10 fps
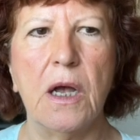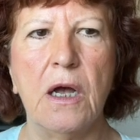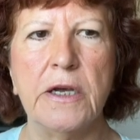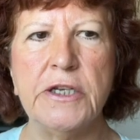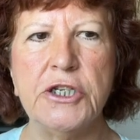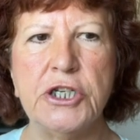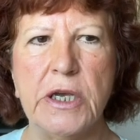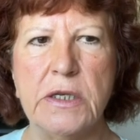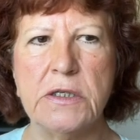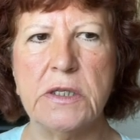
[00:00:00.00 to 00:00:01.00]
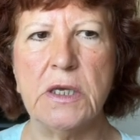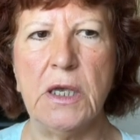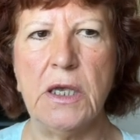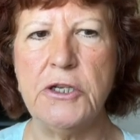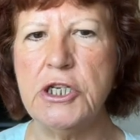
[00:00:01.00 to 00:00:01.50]
I checked
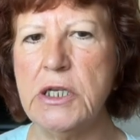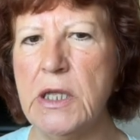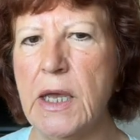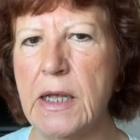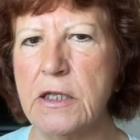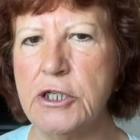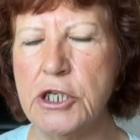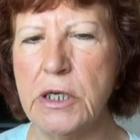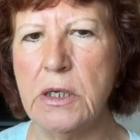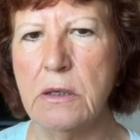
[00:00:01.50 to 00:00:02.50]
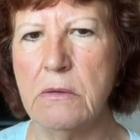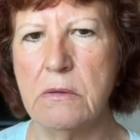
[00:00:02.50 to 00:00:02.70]
the genealogy